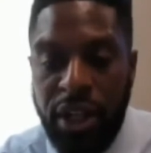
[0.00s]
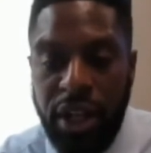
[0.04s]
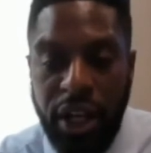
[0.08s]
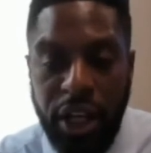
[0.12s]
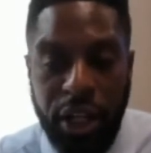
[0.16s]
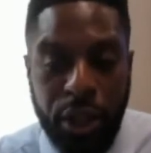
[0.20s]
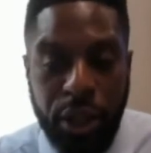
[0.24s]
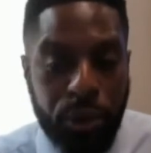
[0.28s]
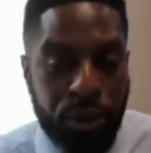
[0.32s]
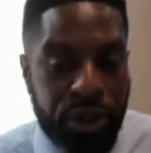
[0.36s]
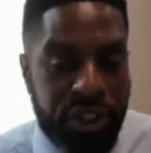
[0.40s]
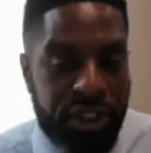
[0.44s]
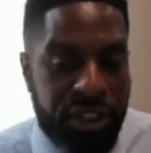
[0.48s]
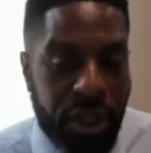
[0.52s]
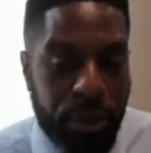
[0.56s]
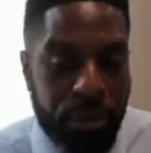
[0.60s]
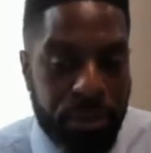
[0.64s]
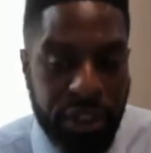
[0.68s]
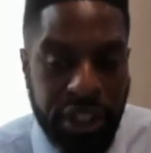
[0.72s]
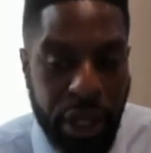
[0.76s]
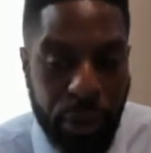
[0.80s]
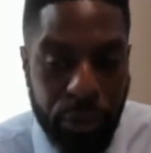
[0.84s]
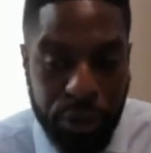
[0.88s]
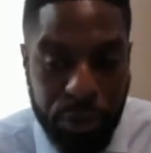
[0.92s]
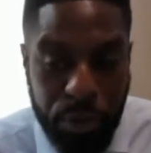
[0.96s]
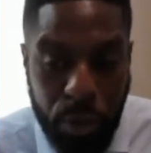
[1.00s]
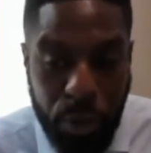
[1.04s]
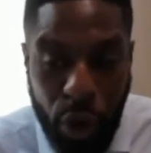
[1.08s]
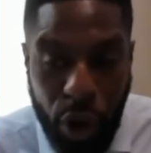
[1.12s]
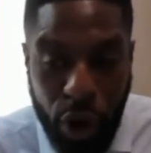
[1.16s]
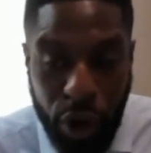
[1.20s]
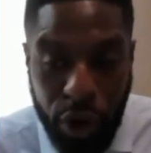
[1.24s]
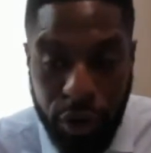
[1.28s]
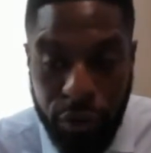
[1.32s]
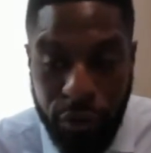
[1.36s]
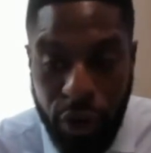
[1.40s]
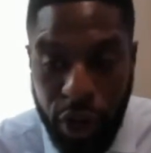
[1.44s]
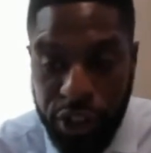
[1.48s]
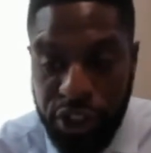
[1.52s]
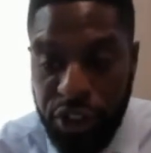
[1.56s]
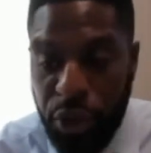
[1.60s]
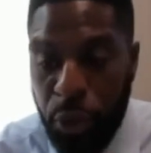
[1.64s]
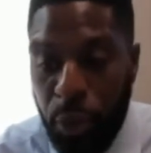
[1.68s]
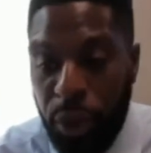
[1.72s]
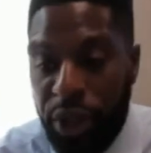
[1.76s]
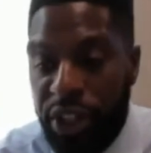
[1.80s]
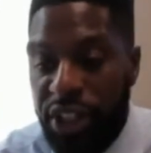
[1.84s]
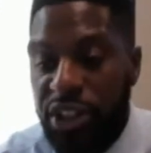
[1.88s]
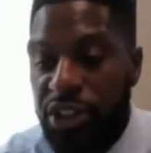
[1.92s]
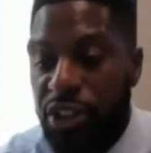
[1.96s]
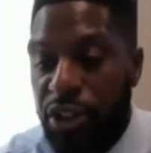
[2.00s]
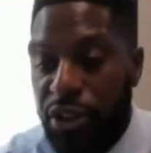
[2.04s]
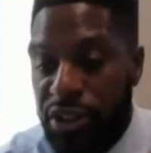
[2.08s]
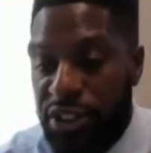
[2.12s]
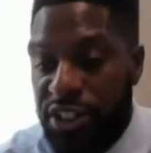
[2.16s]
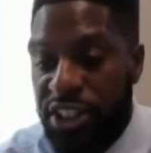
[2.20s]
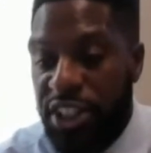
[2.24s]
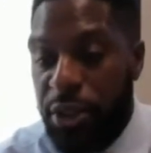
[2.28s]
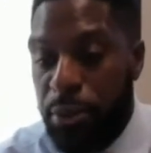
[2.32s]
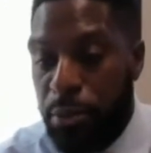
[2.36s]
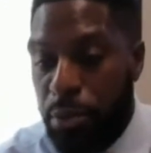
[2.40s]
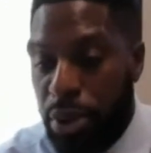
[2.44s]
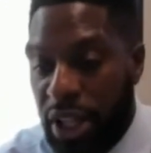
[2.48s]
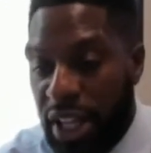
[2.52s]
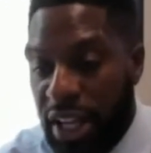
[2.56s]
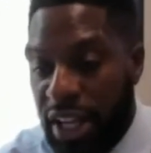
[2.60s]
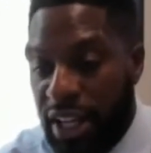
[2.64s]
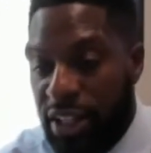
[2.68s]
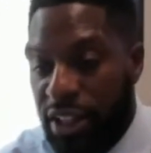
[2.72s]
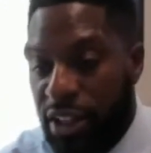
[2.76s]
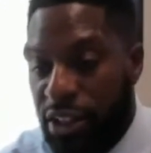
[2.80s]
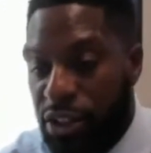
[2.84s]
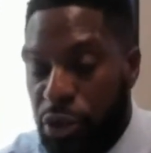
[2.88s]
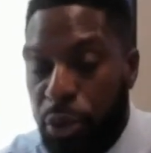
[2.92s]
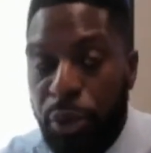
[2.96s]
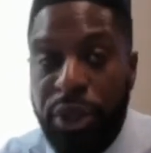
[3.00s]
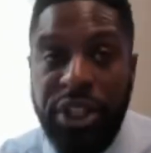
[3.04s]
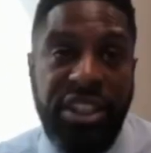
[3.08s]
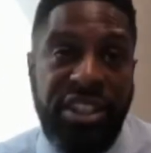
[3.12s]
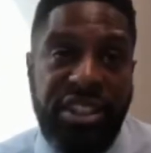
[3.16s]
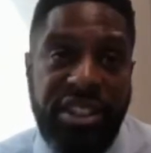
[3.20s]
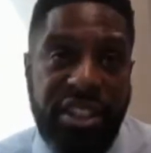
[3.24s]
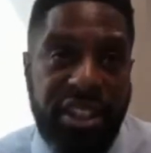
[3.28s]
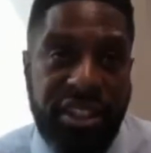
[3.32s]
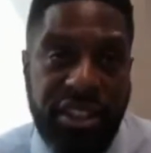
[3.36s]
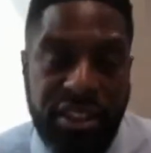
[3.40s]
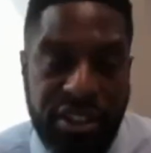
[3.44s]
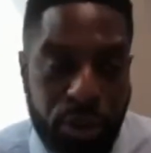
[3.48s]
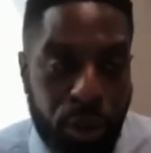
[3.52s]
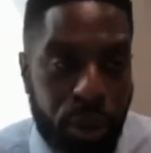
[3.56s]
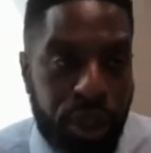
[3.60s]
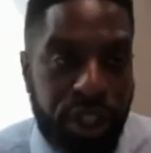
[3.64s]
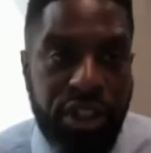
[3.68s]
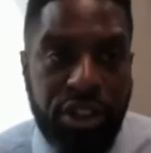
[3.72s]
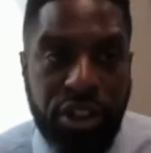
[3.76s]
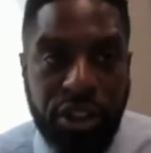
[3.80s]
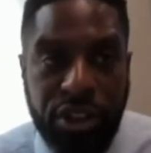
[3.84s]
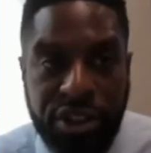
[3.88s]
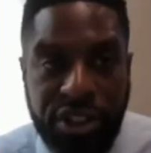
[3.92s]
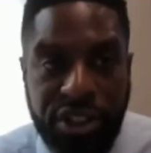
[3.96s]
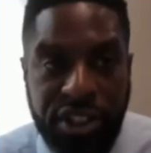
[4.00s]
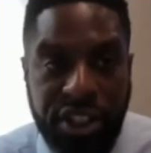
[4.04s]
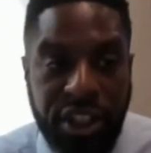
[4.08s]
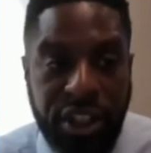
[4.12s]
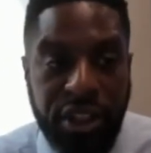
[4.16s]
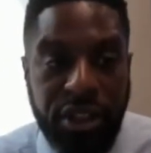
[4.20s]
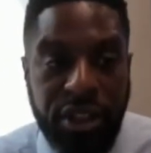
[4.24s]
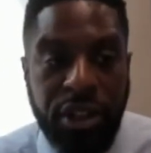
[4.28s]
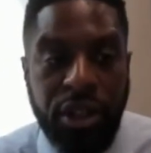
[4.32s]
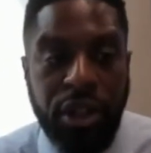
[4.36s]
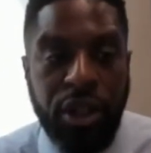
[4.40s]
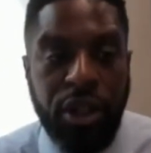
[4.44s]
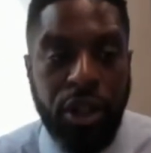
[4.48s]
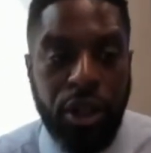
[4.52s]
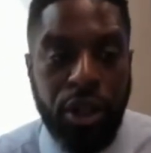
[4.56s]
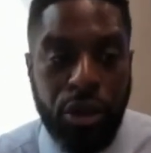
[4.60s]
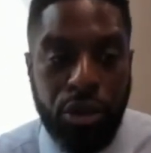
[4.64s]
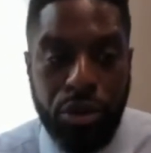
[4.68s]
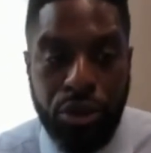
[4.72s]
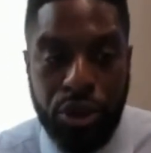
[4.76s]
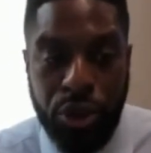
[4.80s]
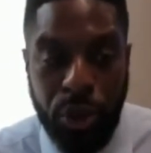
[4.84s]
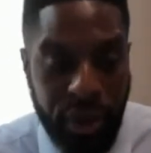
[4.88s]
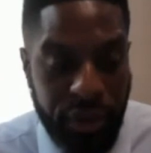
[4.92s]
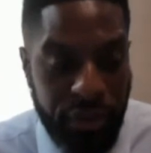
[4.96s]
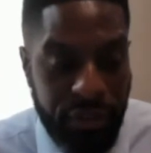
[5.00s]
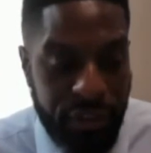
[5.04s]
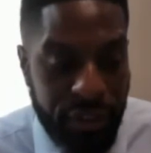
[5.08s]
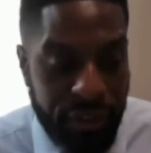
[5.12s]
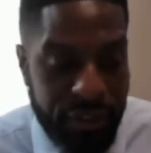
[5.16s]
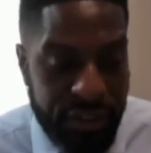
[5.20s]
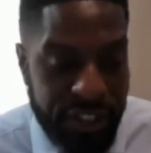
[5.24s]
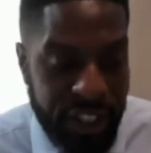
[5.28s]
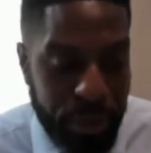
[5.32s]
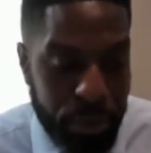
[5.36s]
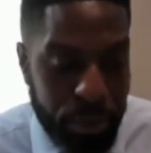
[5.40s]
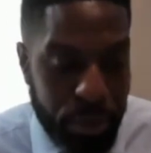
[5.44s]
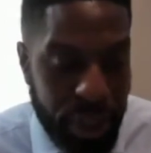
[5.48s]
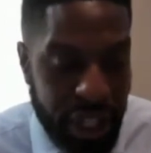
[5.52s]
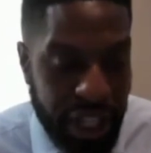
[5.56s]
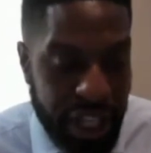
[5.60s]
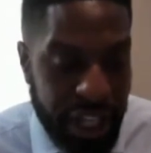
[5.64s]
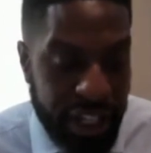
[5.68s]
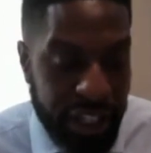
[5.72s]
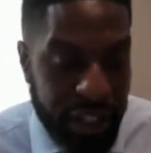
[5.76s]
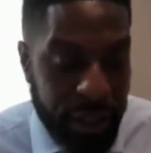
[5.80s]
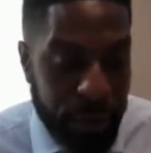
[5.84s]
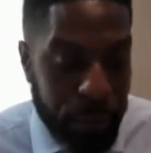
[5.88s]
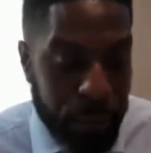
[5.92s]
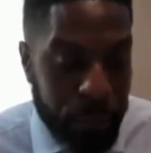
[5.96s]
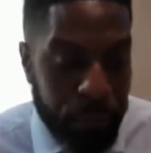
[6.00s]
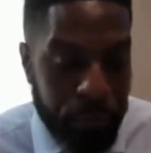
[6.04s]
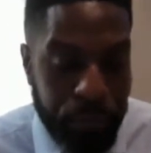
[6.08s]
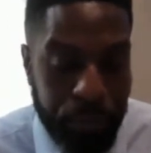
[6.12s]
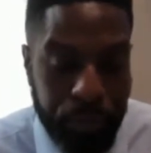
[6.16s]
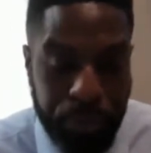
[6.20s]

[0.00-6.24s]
And it was something that was part of our 2013 planning, 2013 through 2015 planning,